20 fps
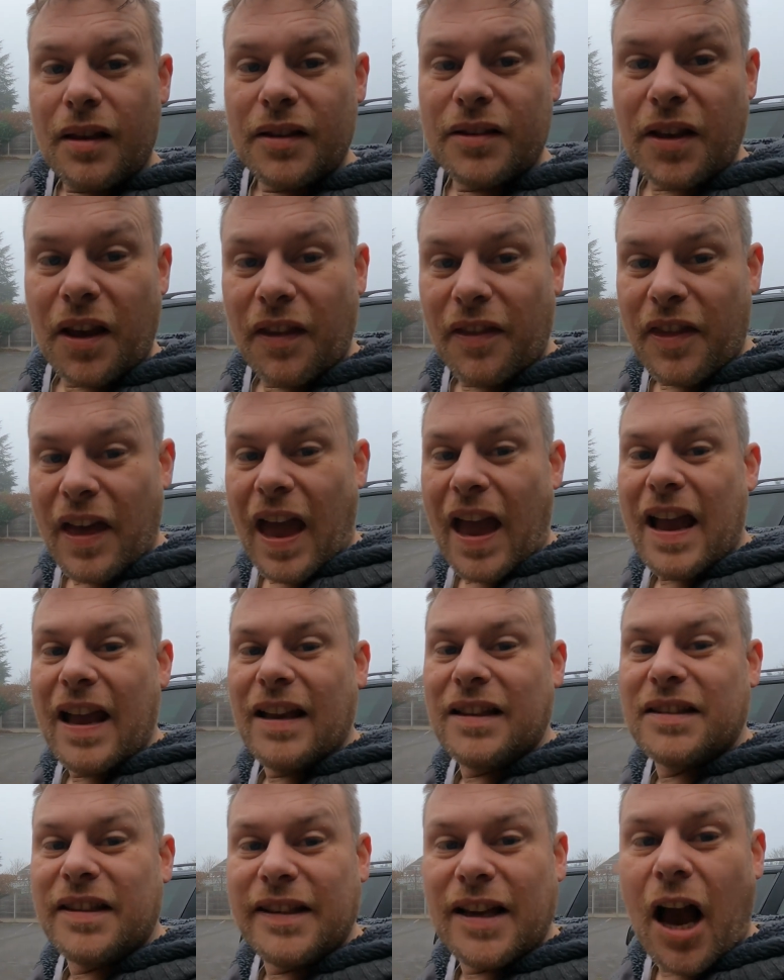So that
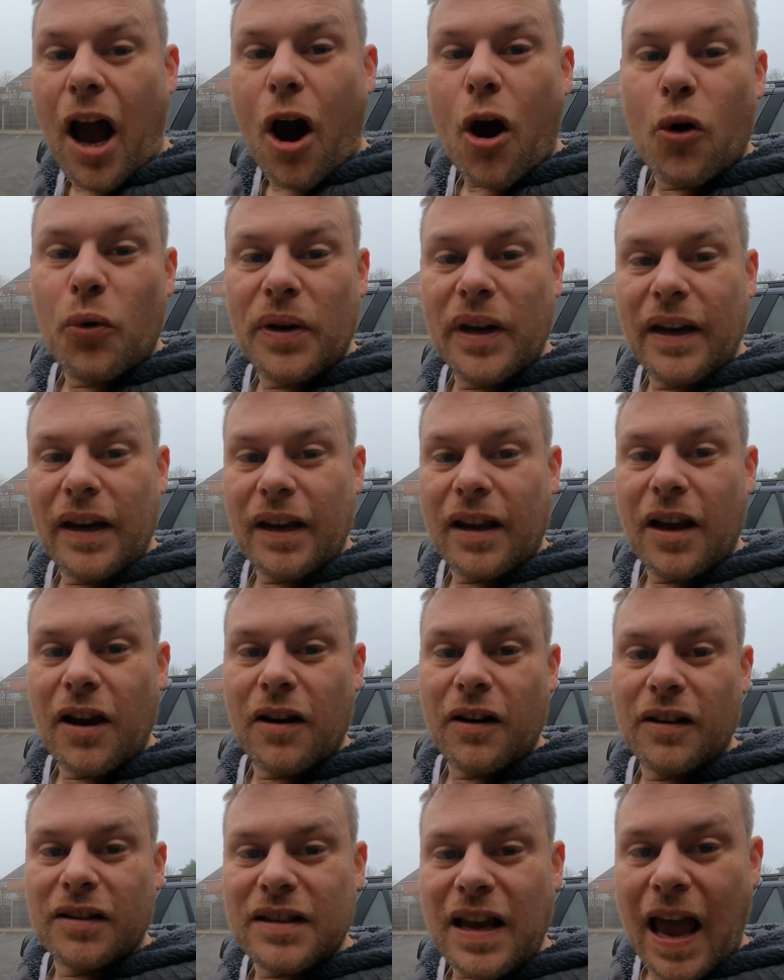is the old
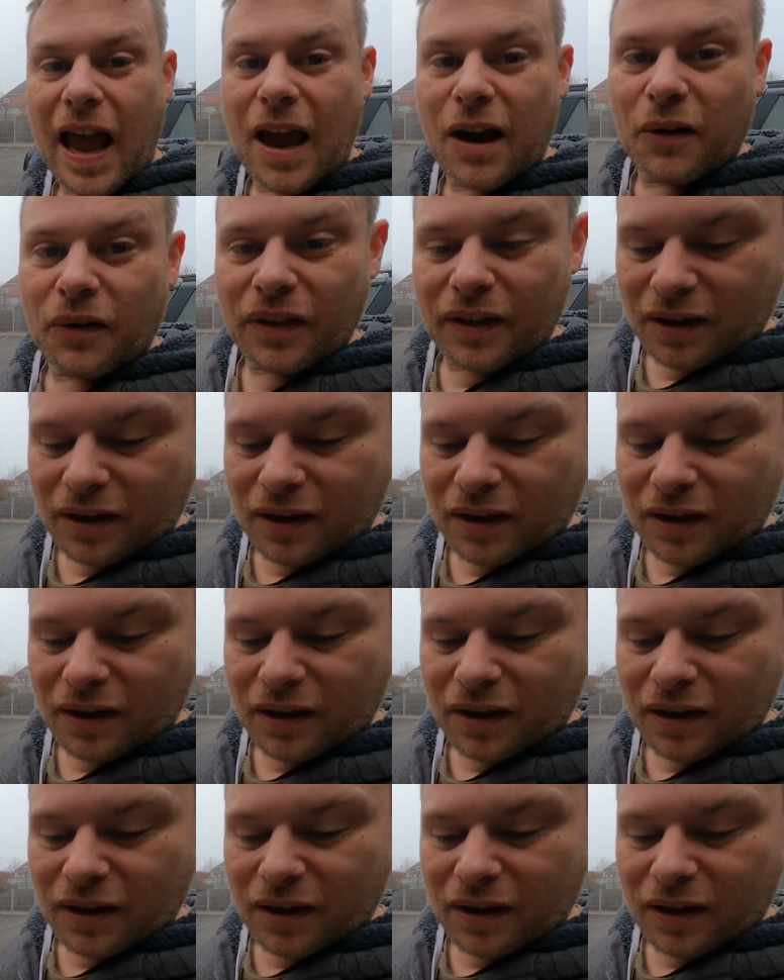intercoolers out of